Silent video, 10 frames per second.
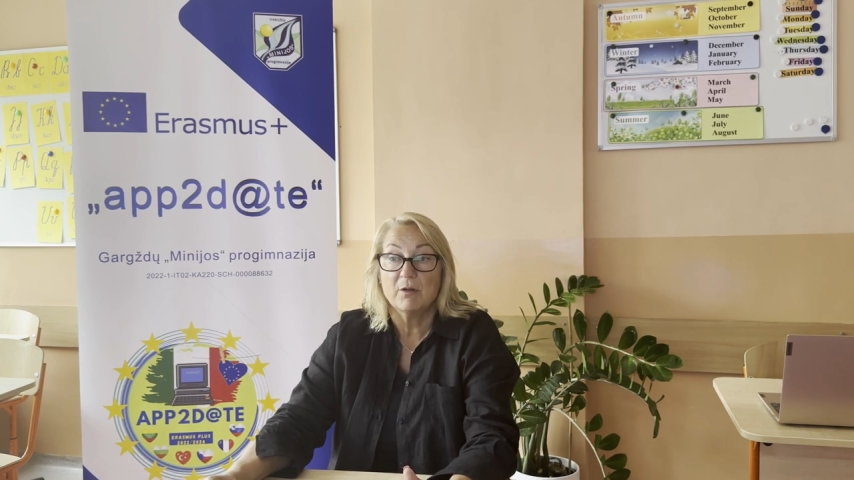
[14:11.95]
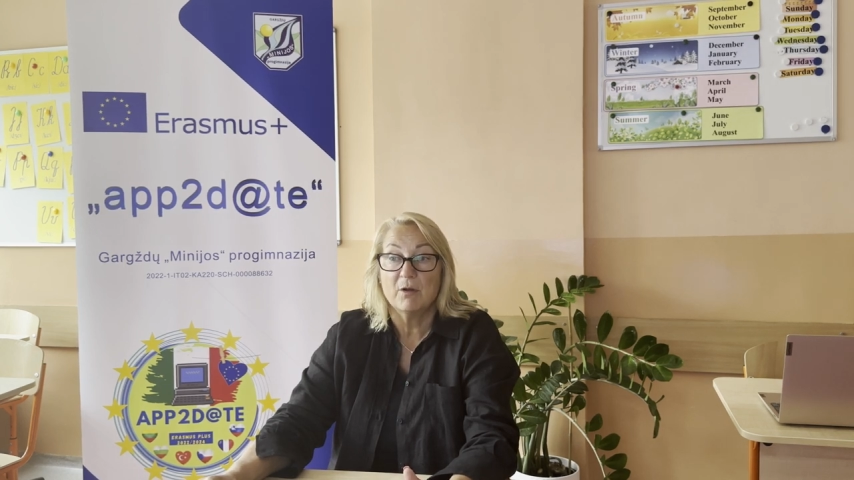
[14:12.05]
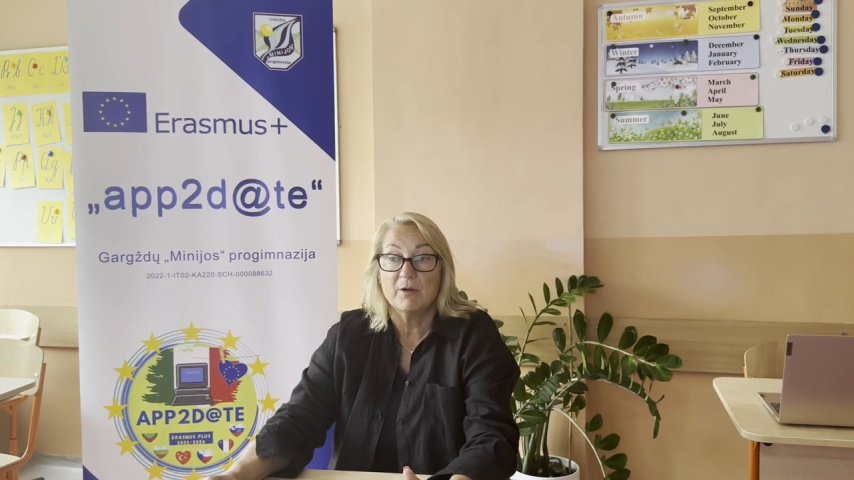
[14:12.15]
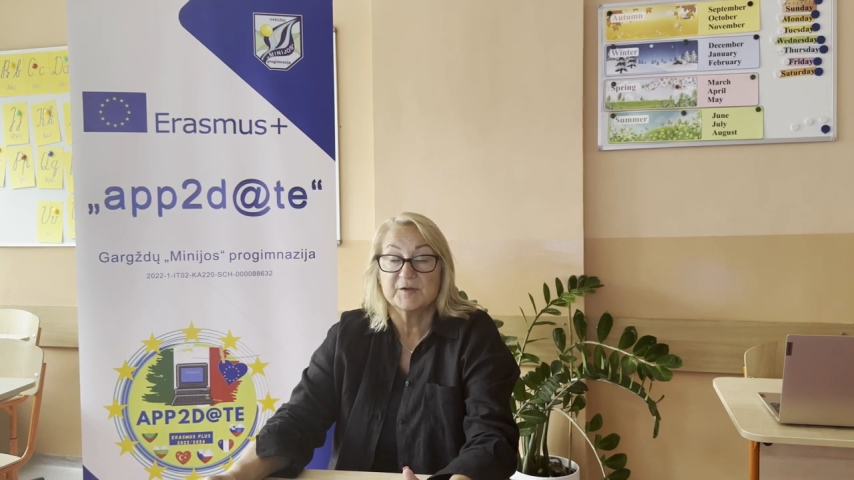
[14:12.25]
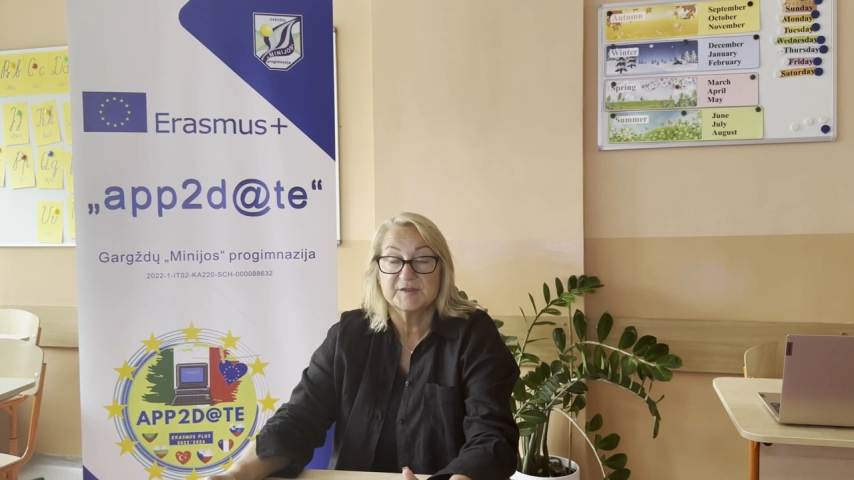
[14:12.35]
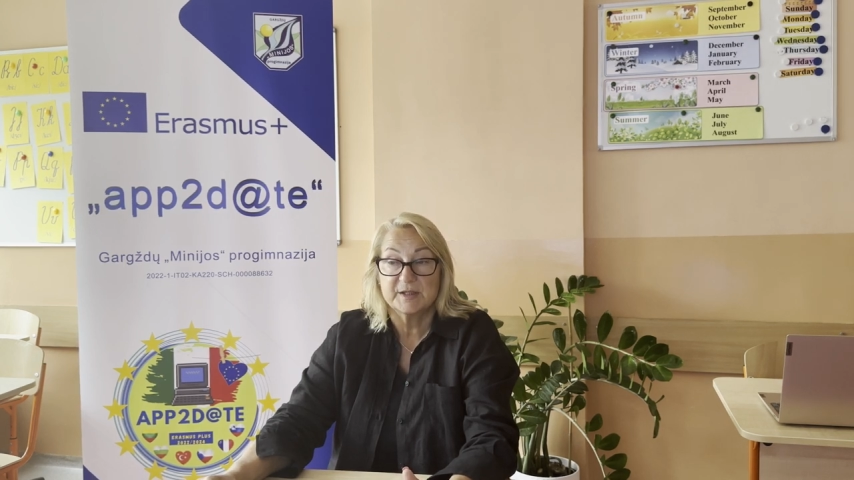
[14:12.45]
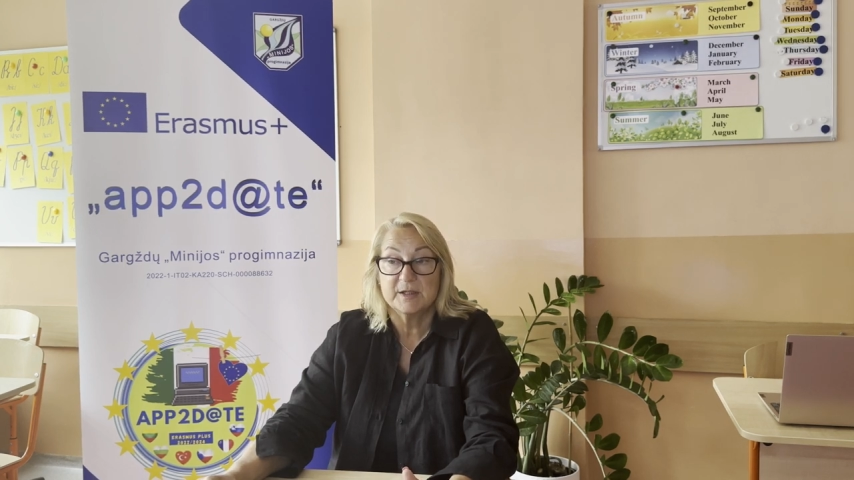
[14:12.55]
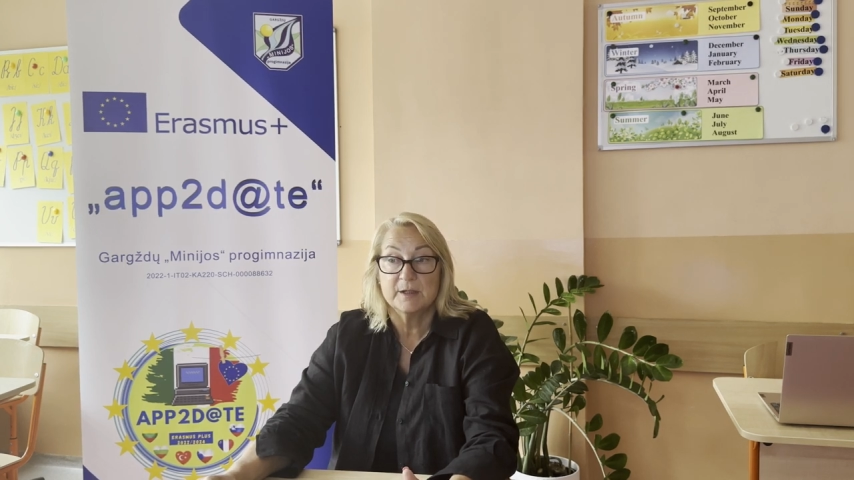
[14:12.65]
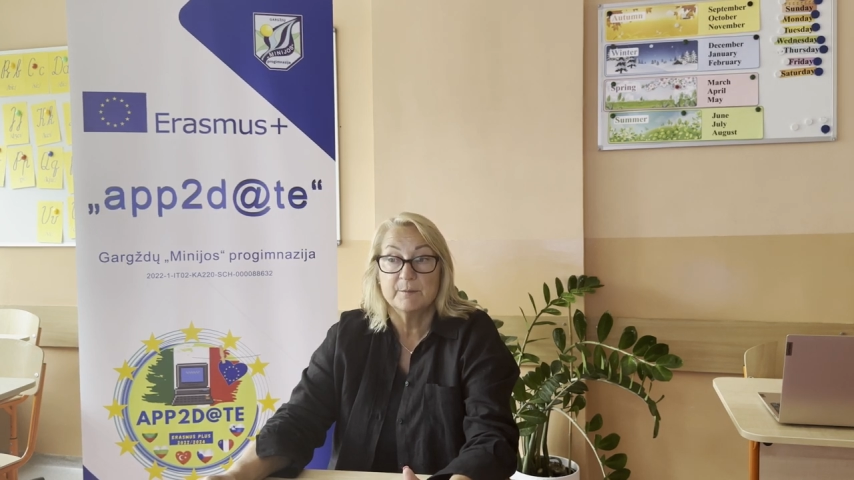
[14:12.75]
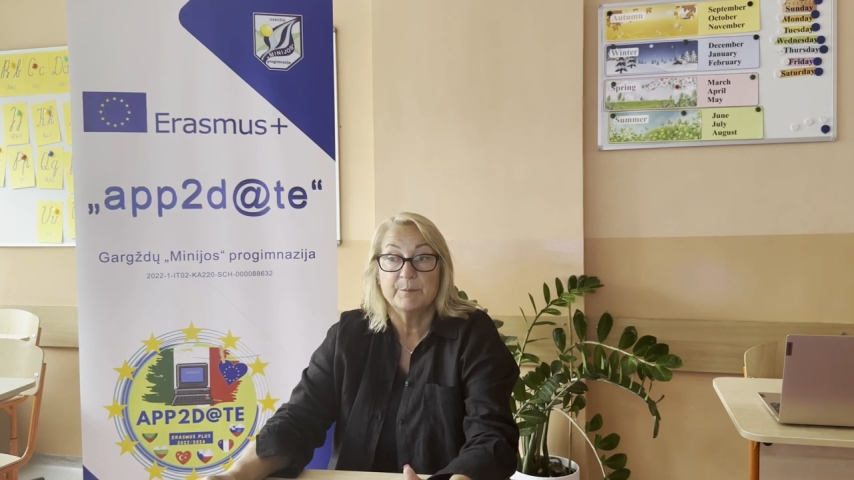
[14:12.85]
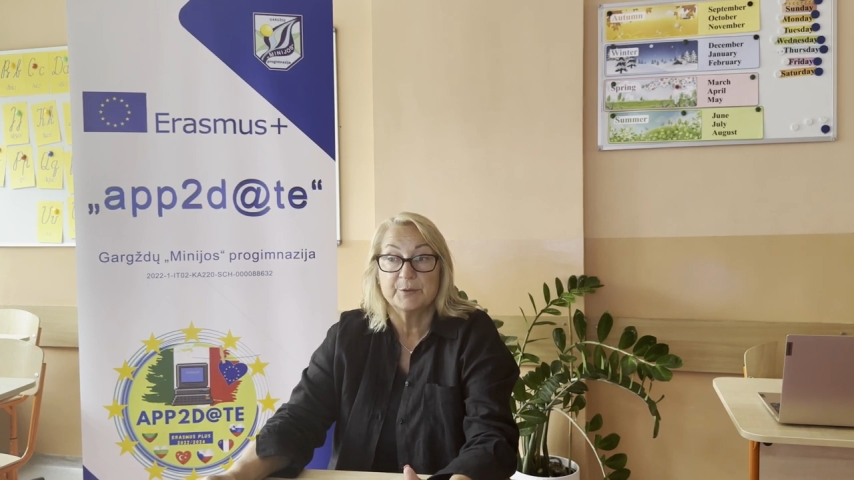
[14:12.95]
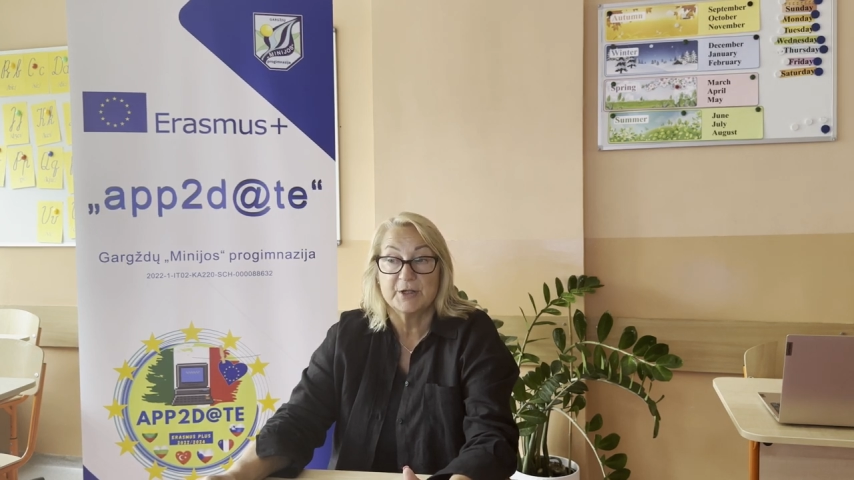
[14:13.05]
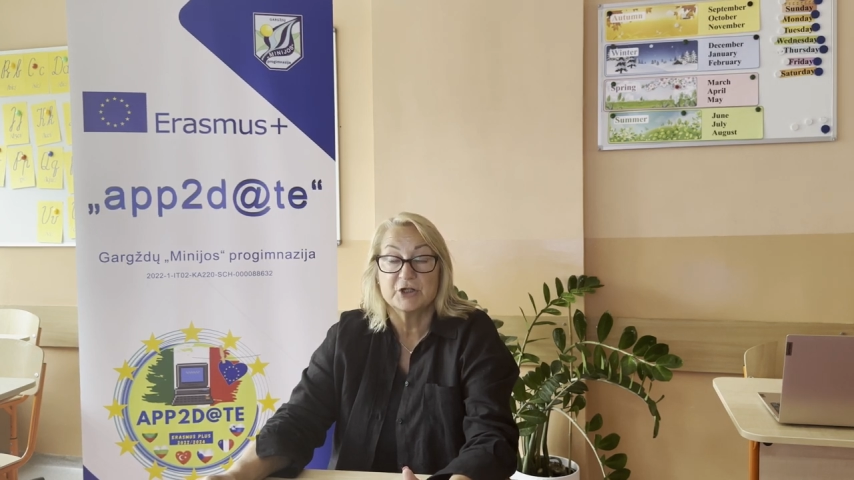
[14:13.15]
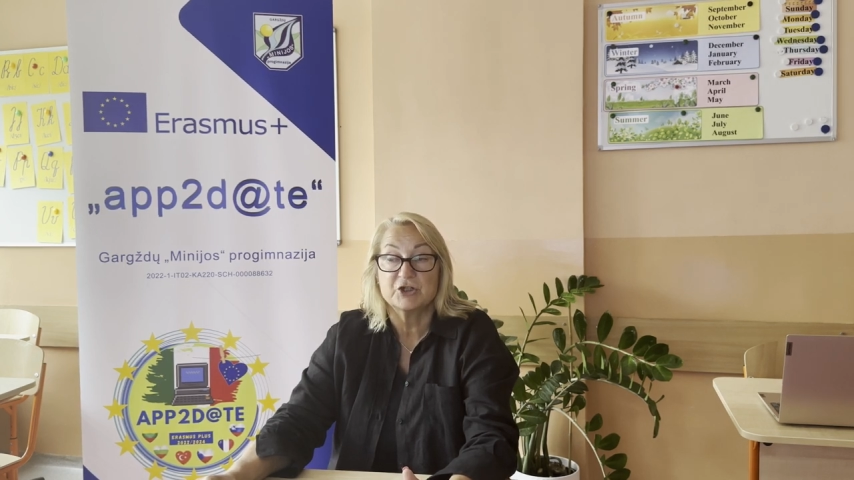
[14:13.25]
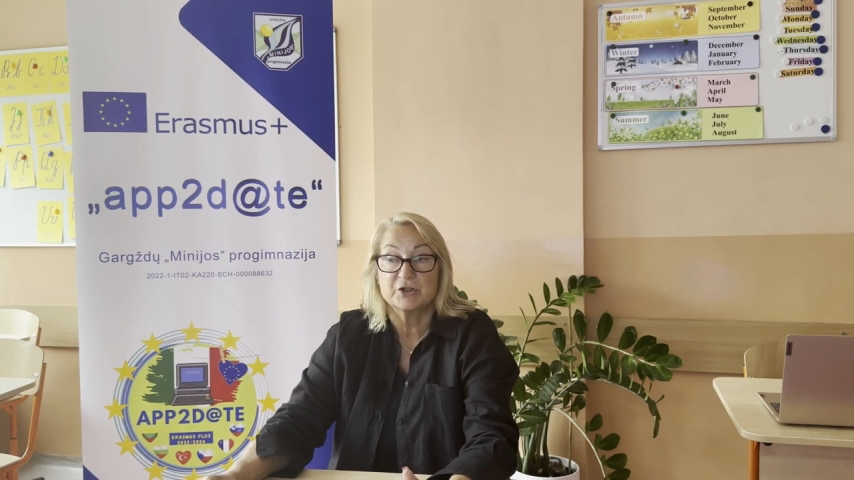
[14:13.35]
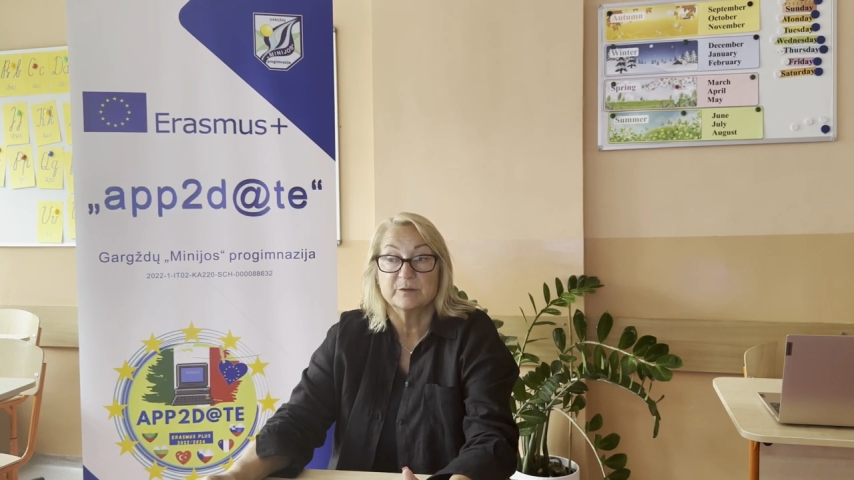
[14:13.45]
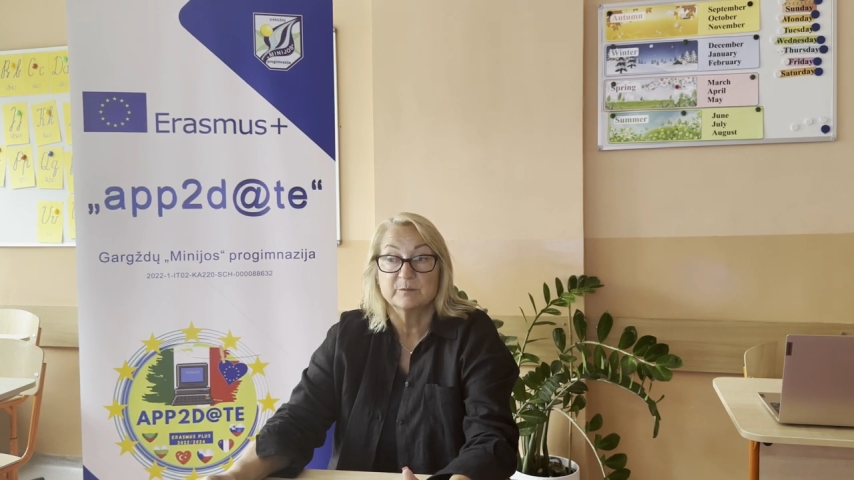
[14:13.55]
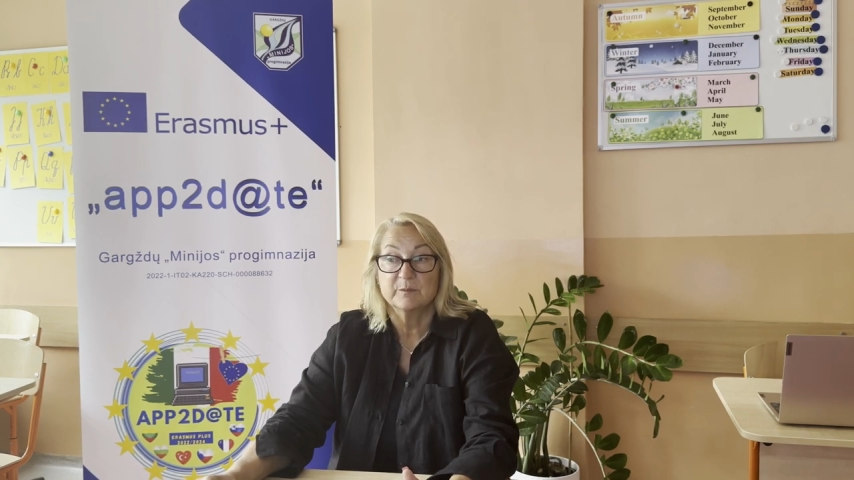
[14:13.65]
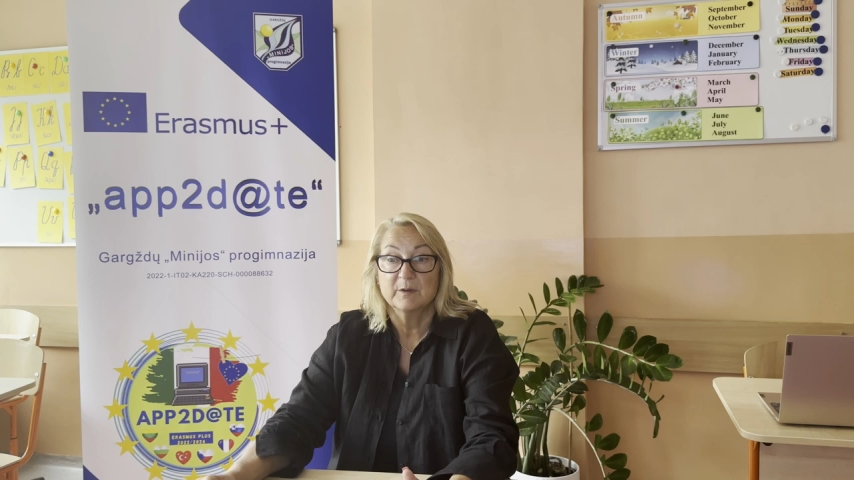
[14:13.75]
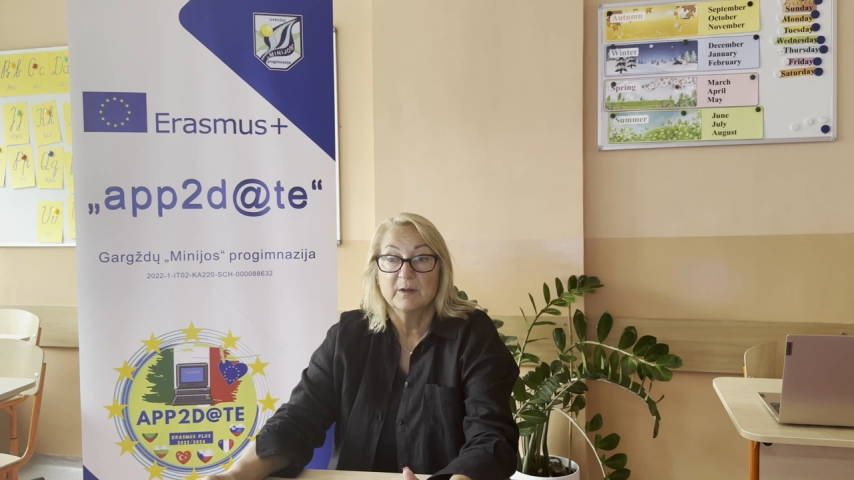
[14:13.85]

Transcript: lasting impression